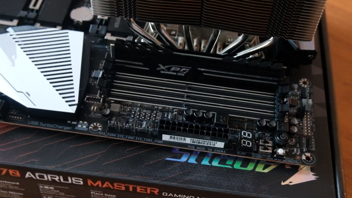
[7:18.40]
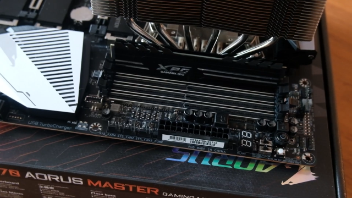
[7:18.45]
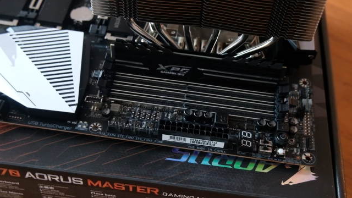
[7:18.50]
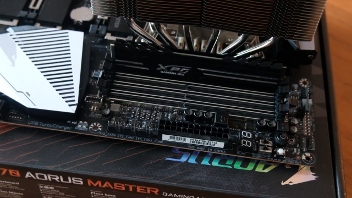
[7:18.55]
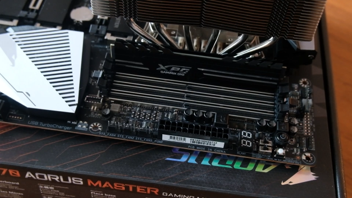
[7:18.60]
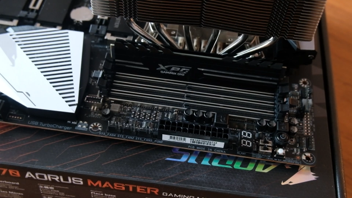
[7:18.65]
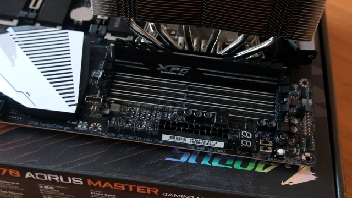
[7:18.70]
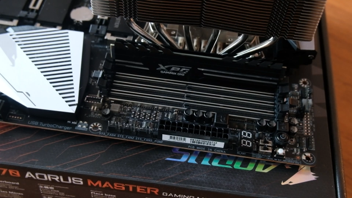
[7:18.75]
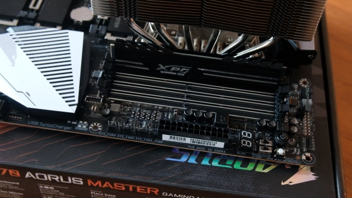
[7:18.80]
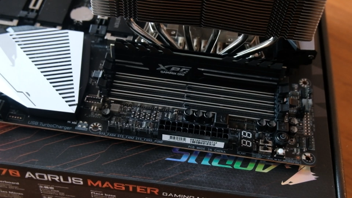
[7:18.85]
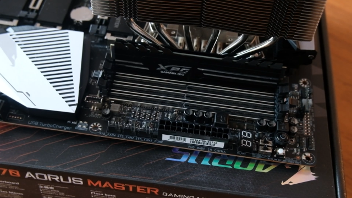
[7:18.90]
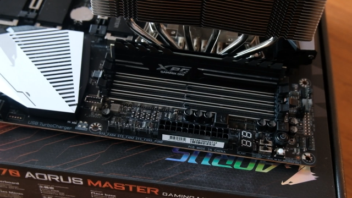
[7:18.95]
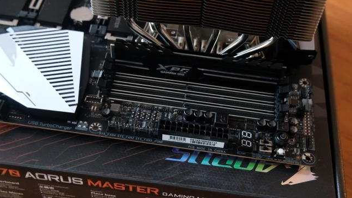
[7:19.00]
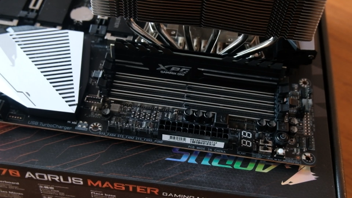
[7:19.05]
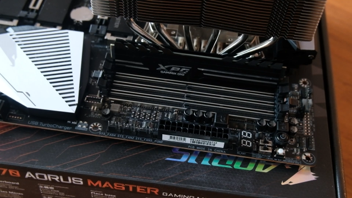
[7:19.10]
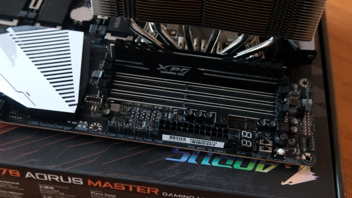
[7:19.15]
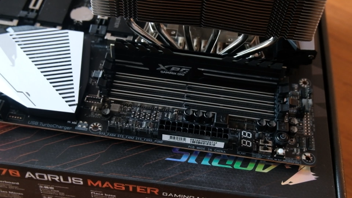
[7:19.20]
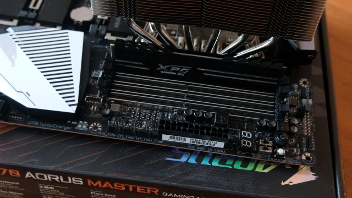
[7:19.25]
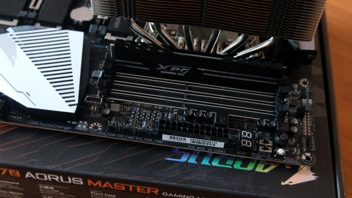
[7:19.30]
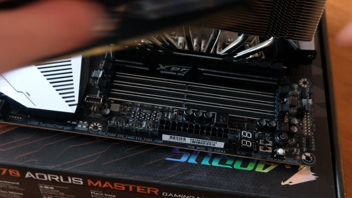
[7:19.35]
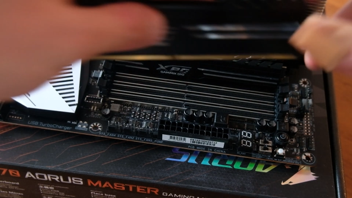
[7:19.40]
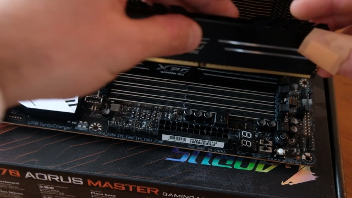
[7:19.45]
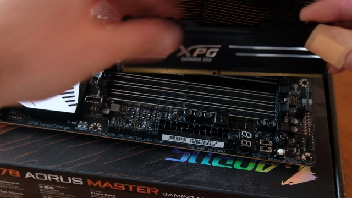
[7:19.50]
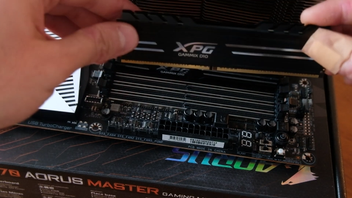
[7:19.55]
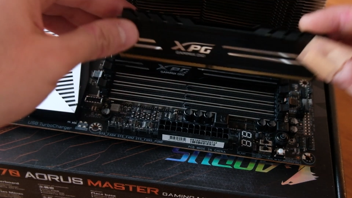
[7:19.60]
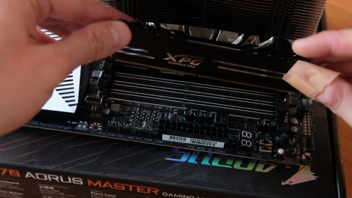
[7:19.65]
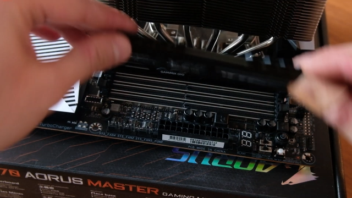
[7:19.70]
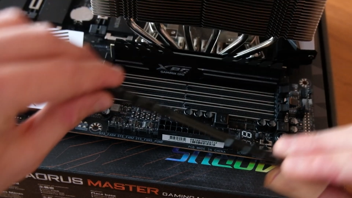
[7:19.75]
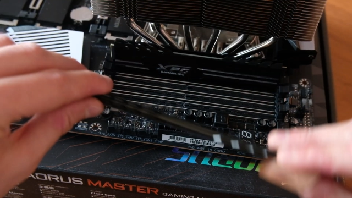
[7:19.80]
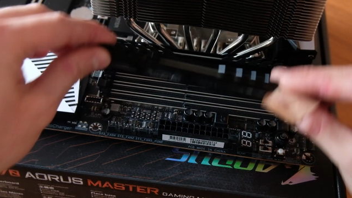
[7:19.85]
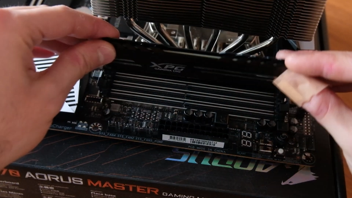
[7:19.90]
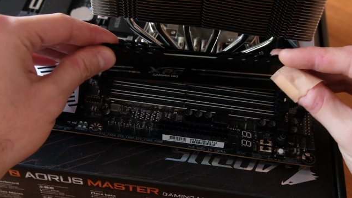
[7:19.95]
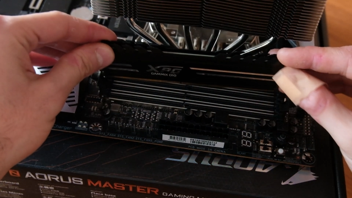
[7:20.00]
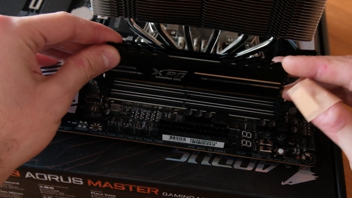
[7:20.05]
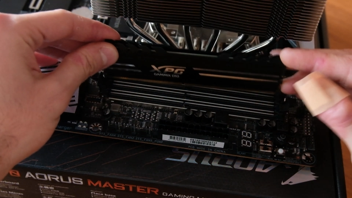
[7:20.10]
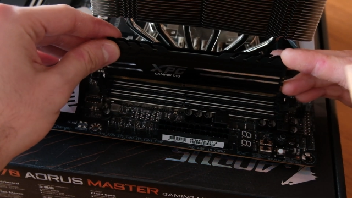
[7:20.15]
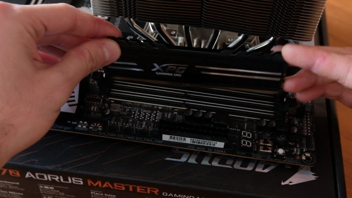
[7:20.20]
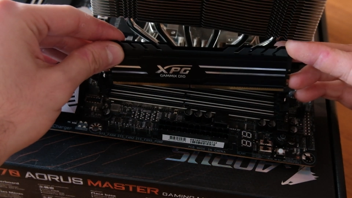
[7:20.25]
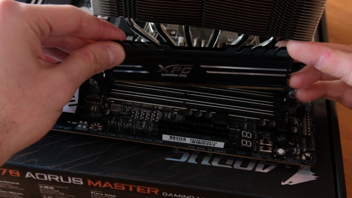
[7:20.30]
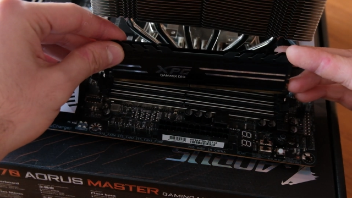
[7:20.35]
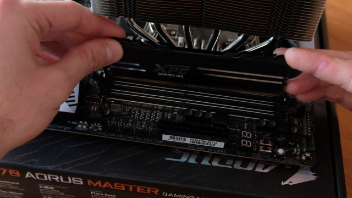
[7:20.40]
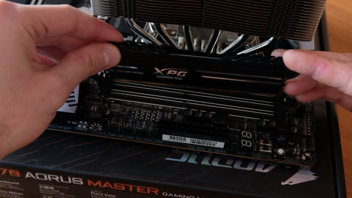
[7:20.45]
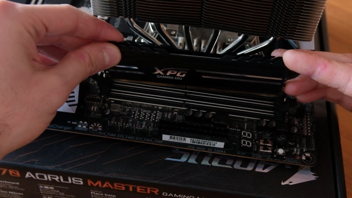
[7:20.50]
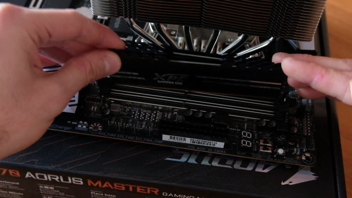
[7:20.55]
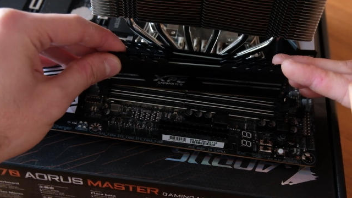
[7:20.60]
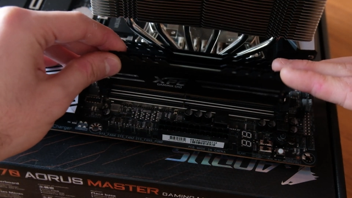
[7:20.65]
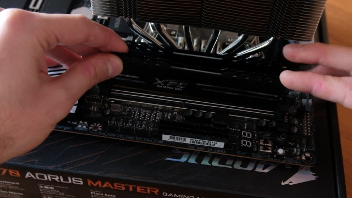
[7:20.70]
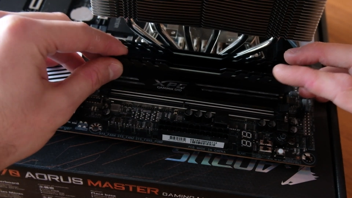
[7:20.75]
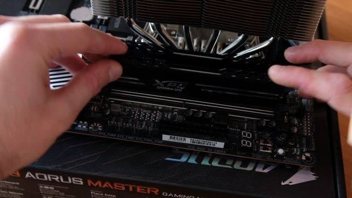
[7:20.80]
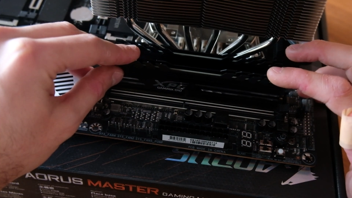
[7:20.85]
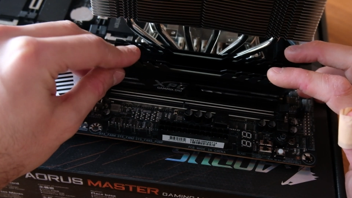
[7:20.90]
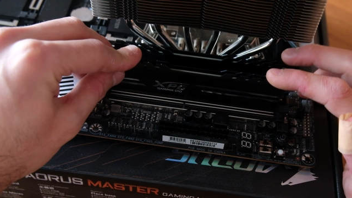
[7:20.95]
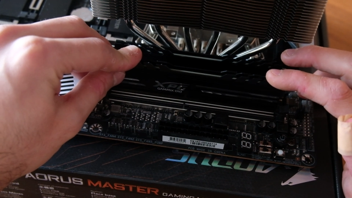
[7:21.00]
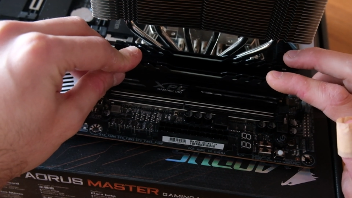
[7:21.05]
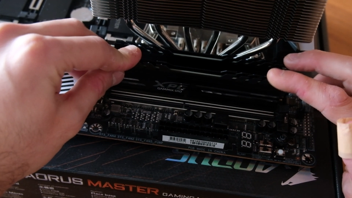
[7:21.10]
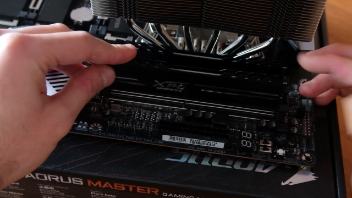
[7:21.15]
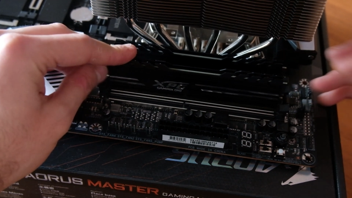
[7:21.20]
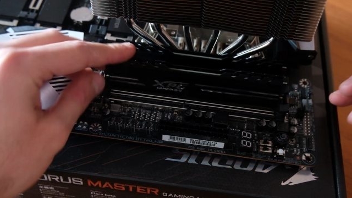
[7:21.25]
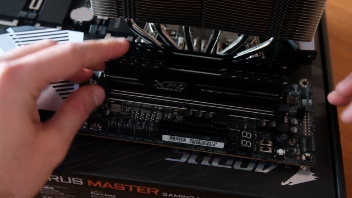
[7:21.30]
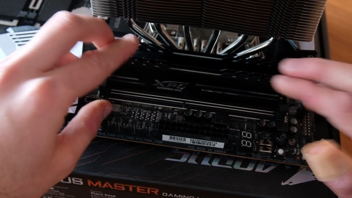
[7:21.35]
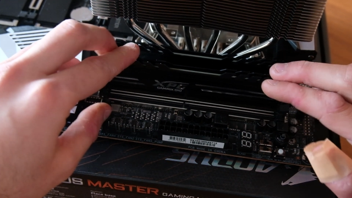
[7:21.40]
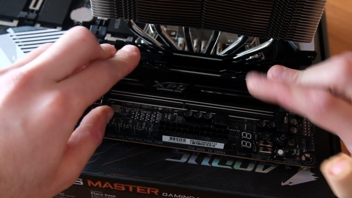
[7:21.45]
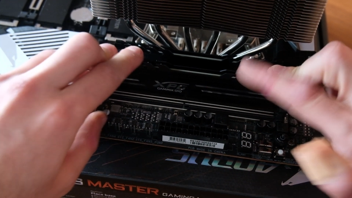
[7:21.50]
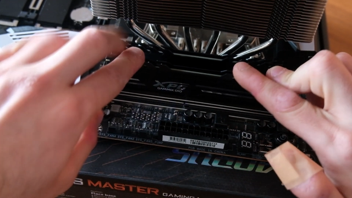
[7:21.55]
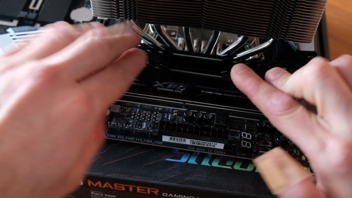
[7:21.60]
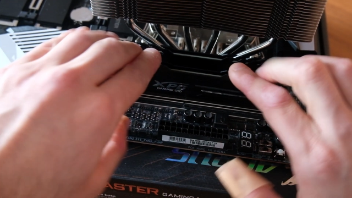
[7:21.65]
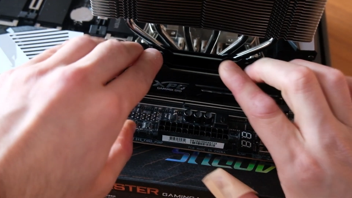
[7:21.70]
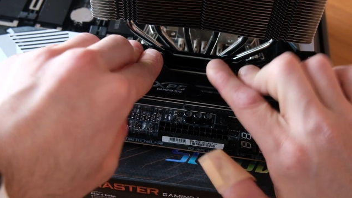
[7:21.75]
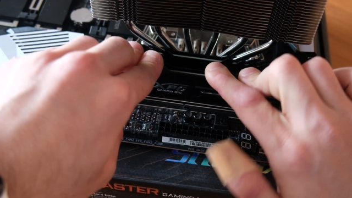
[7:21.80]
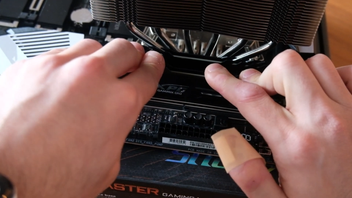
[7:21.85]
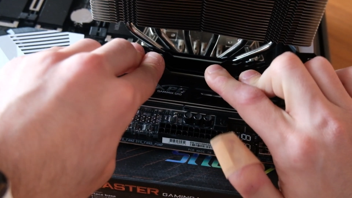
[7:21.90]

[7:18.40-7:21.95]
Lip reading: Nobody's mouth can be seen.